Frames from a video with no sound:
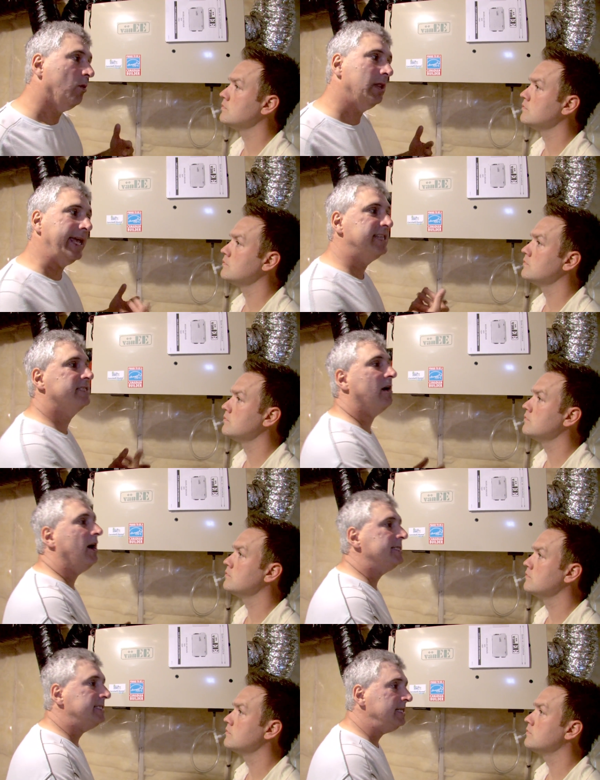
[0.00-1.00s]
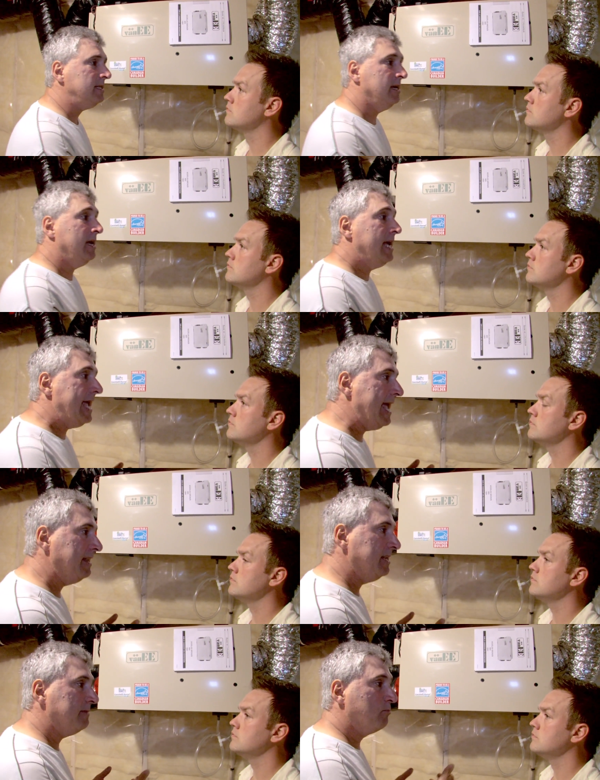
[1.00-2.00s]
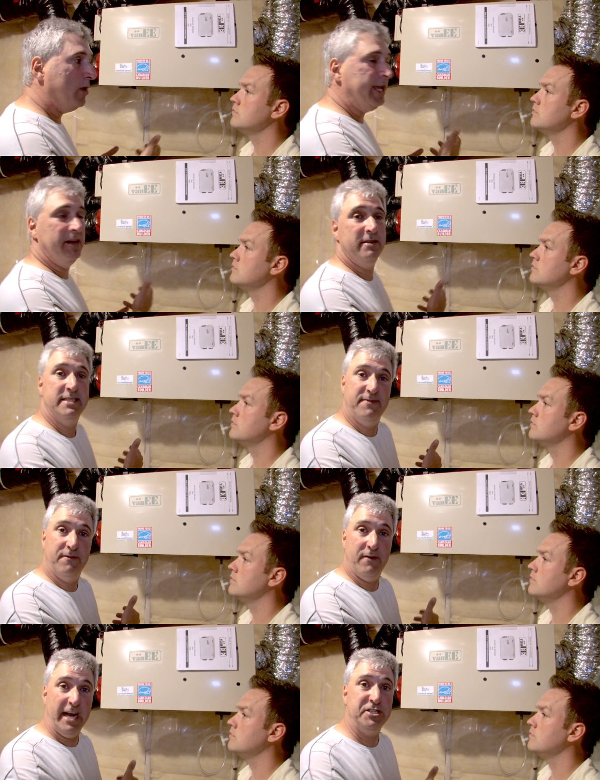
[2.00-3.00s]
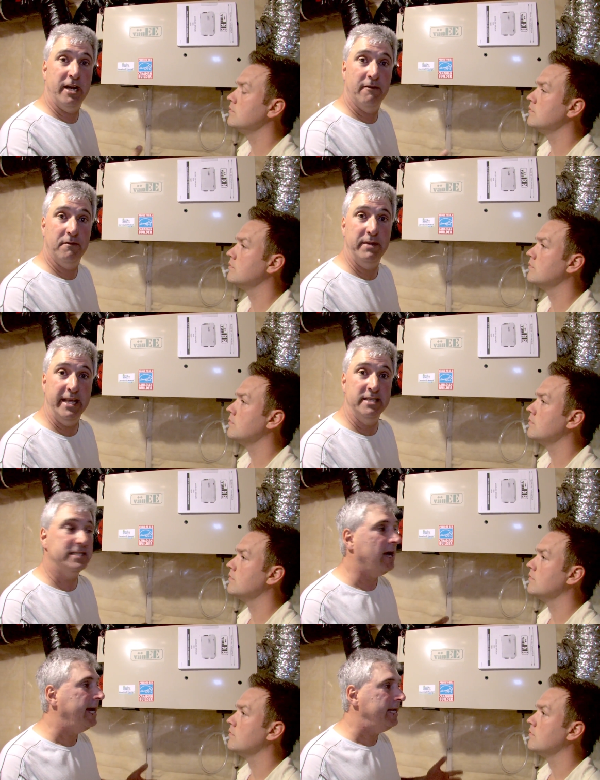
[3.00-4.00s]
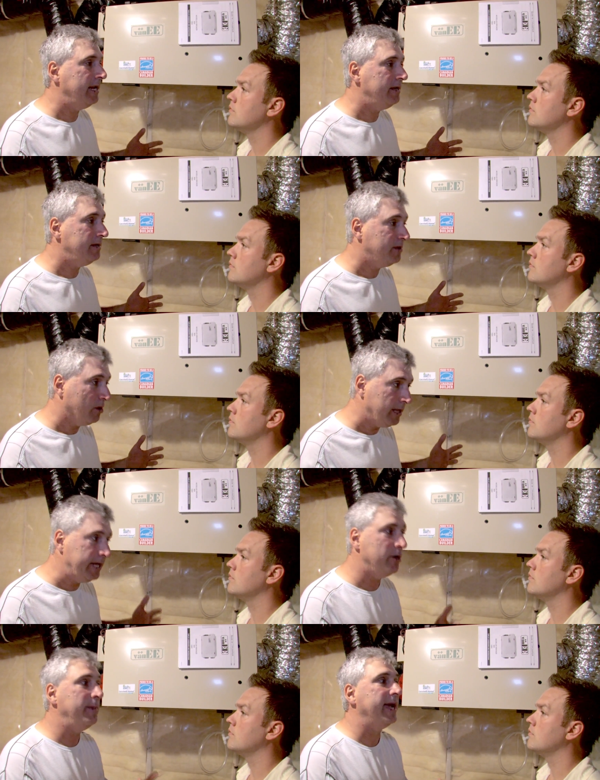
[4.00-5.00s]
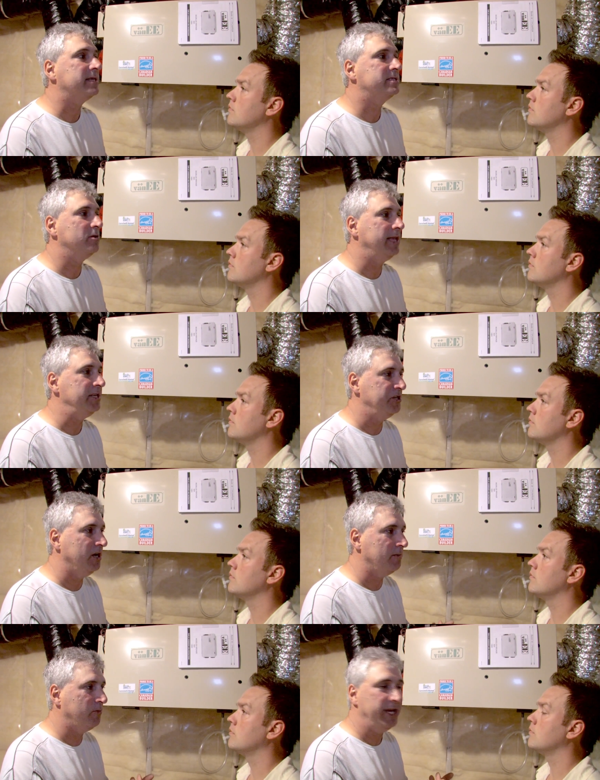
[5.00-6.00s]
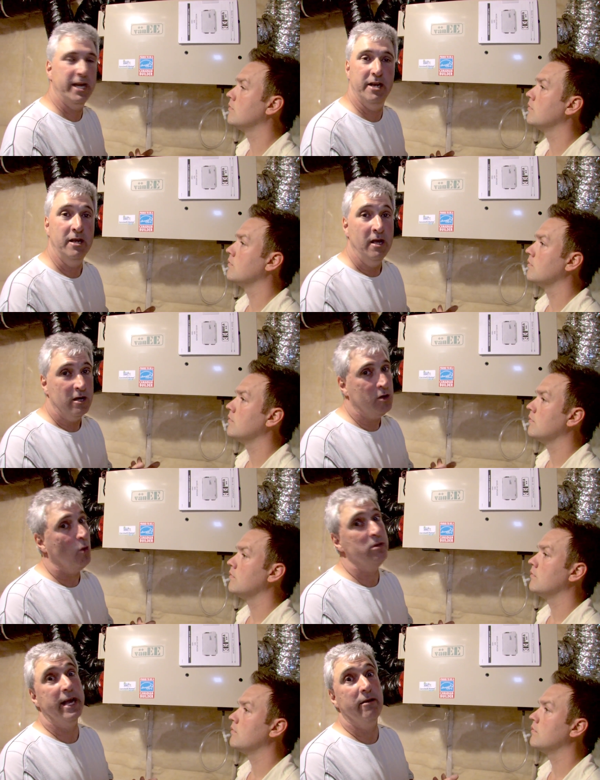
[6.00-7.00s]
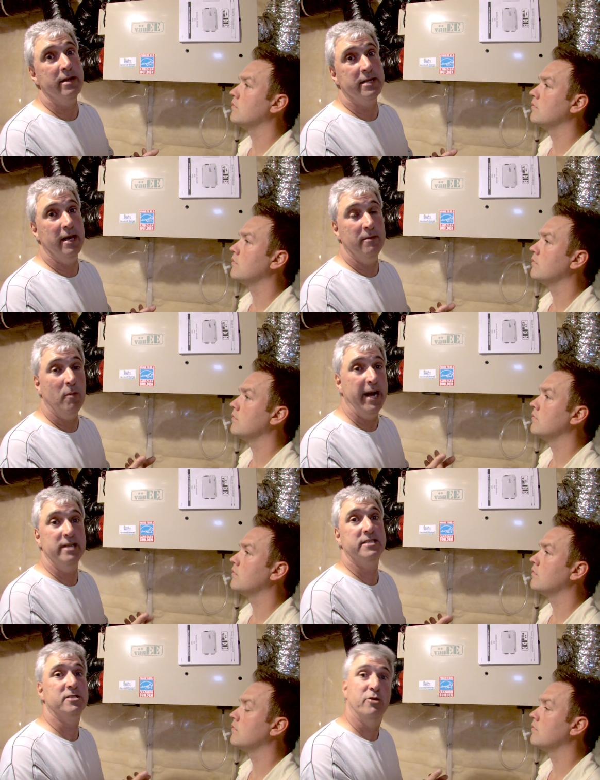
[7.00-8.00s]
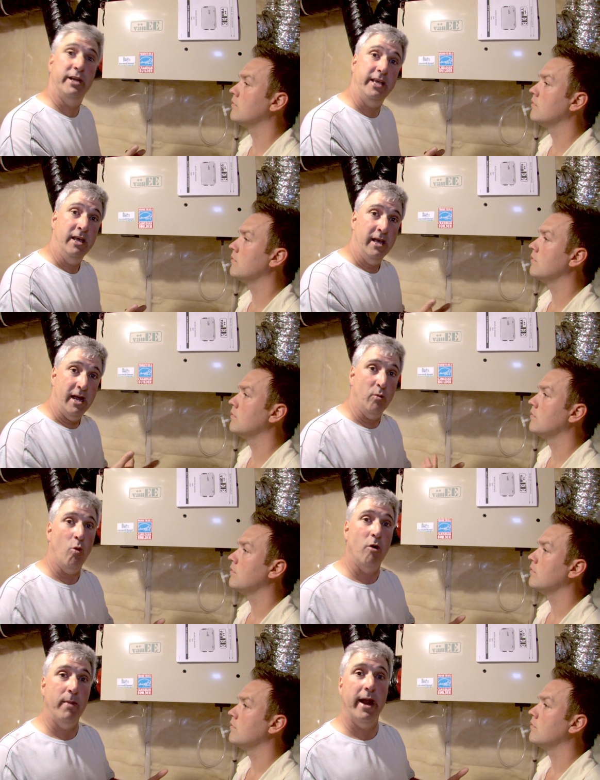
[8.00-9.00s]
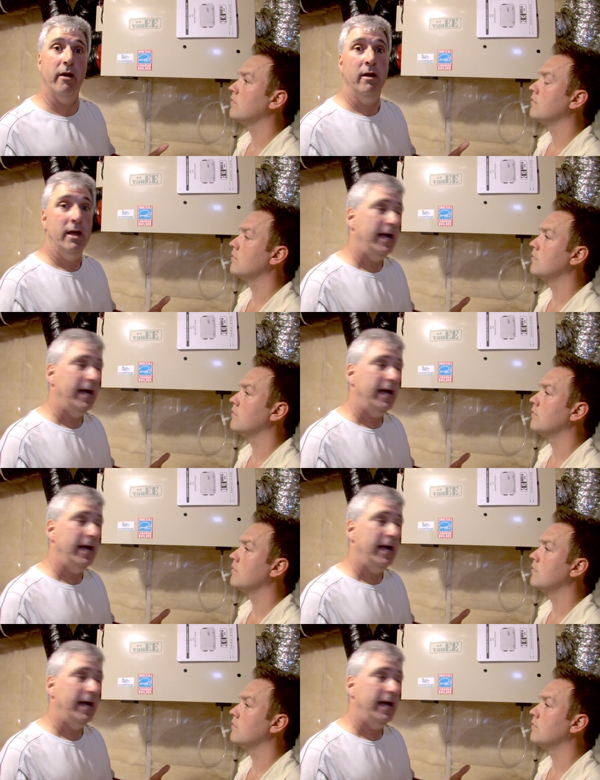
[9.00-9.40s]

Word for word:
Speaker 1: will exhaust it and bring in fresh air from the inside and they'll intermix so that you're not bringing in cold air at uh, minus 30 and warm air